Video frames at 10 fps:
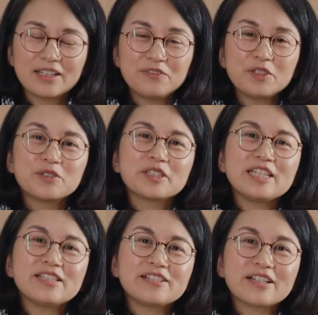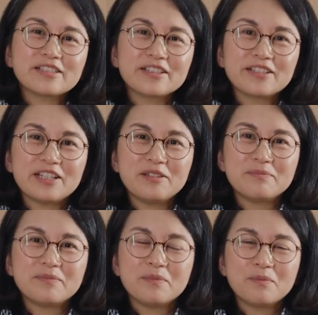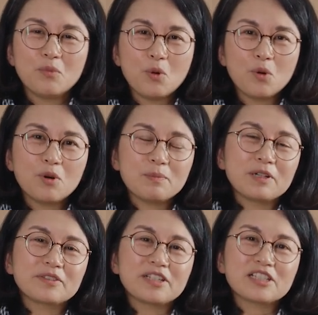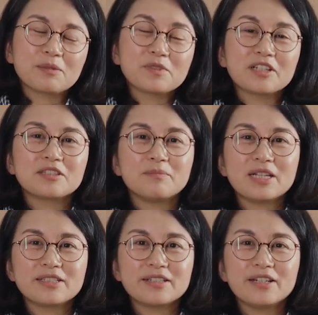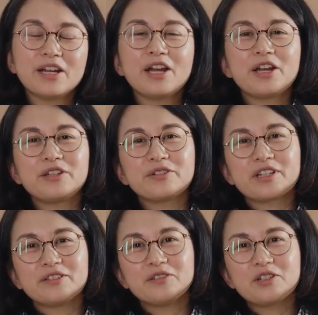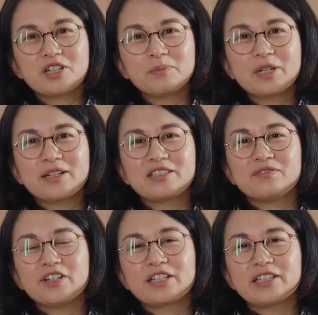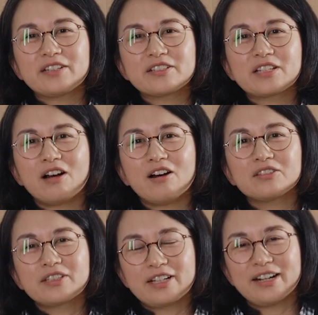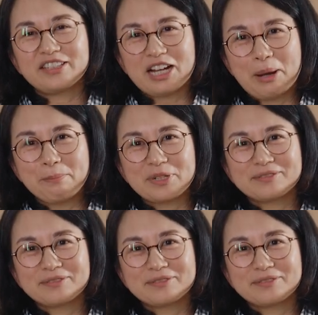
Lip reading: If you are interested in more about this subject matter, you can look up the Vikings Art Guide app.